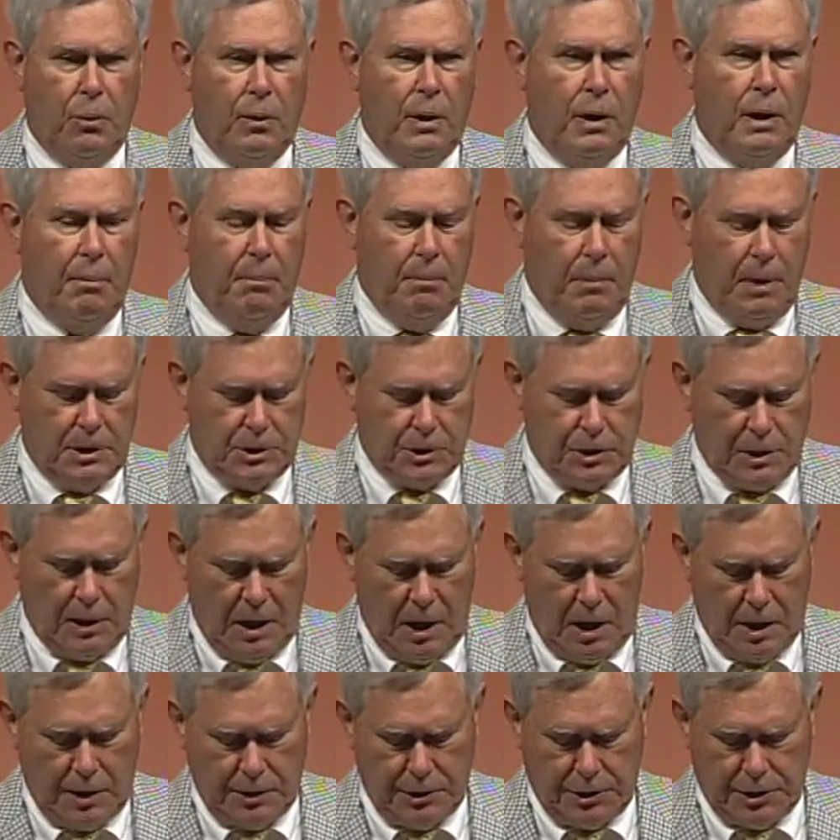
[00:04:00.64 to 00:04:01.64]
on a much
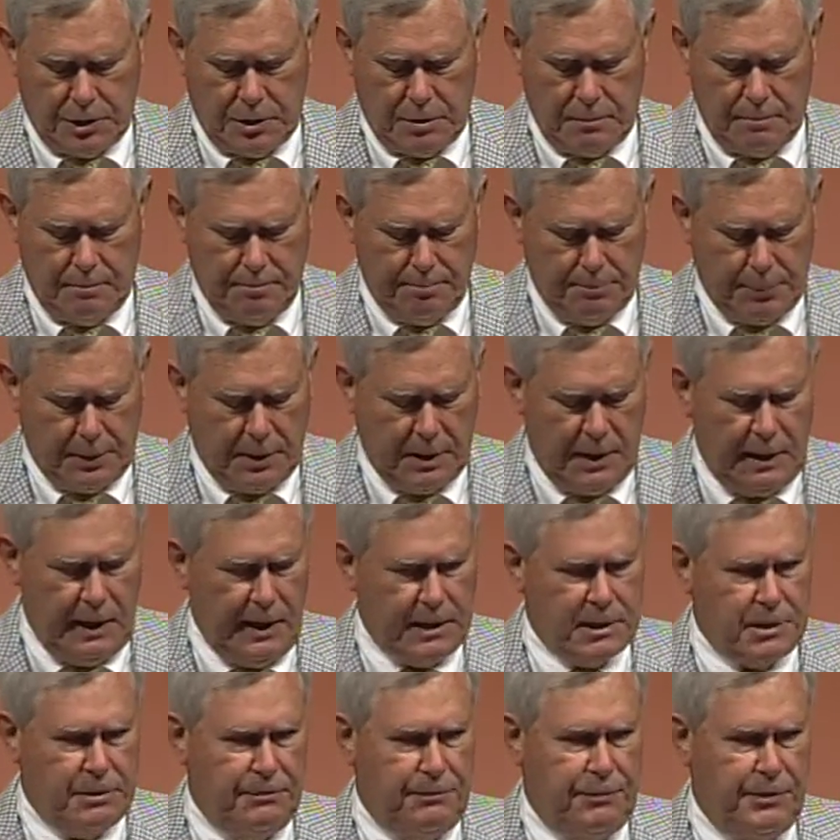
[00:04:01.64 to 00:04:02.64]
larger but
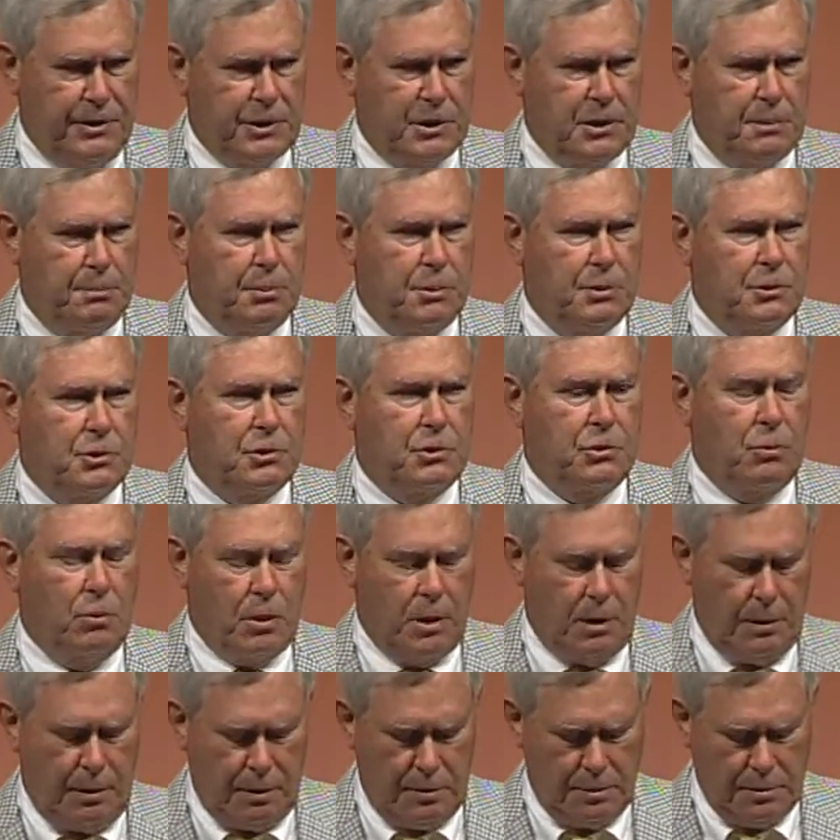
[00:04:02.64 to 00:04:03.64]
less visible
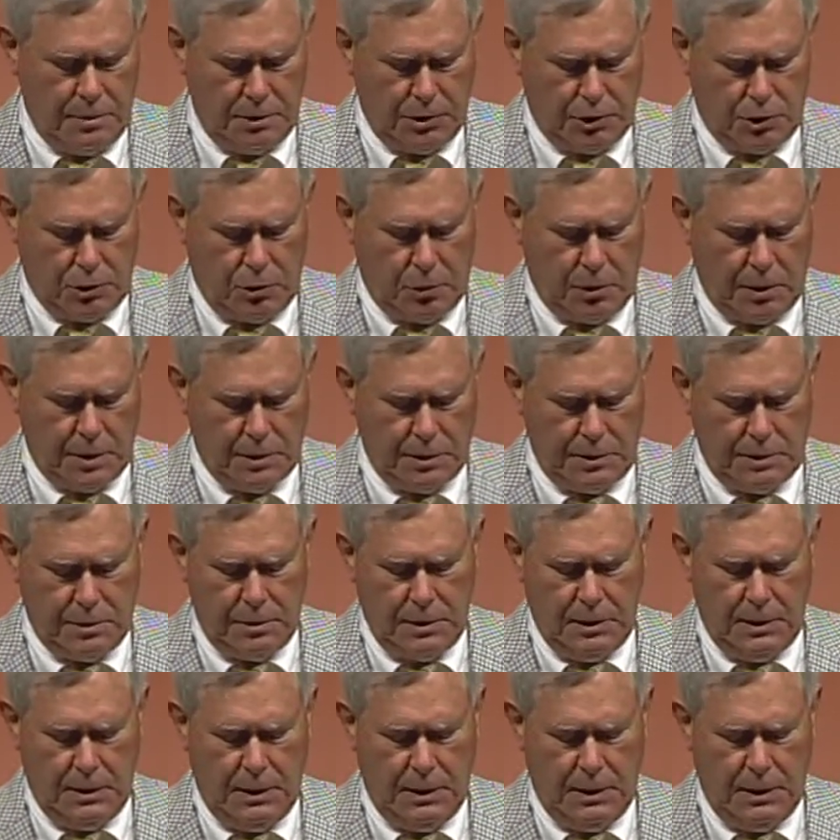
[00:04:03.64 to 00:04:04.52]
source,